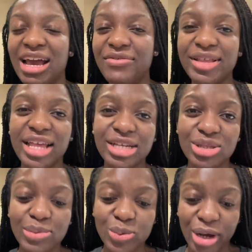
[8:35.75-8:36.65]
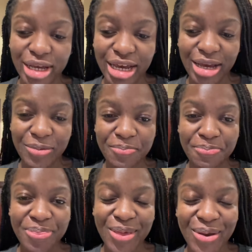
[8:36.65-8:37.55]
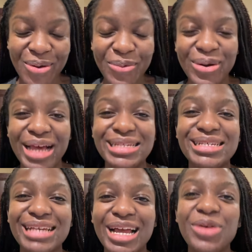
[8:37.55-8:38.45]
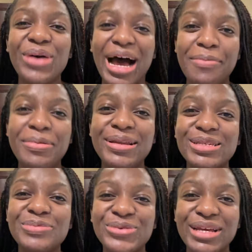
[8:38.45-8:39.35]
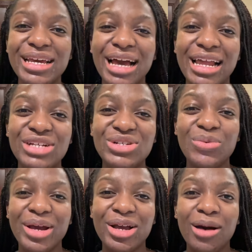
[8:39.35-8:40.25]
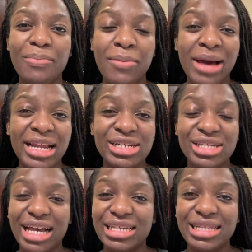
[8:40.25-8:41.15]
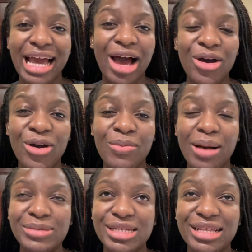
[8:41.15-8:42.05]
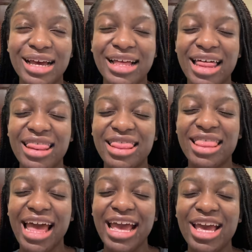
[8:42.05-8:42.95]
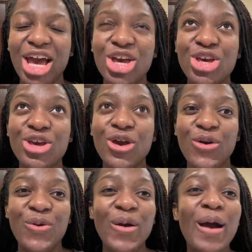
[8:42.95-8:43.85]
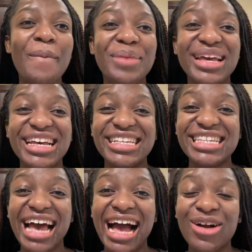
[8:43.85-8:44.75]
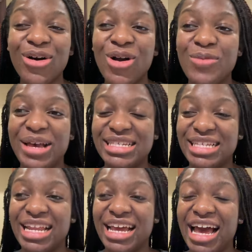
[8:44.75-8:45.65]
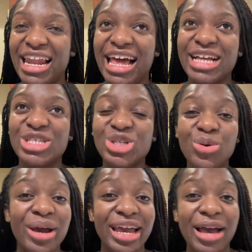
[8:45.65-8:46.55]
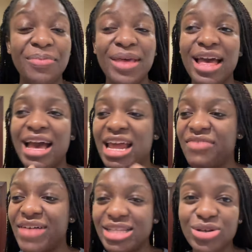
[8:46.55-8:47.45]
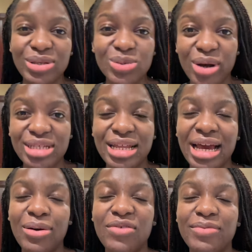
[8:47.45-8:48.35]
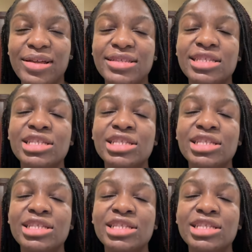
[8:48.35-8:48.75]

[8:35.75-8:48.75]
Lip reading: everything stops working? Well, that's exactly what happened this morning. I literally wake up, my manager's like, stay at home. I'm just like, thank you. Because I got home yesterday at like 2 a.m. And if I had to go into work today, I would have been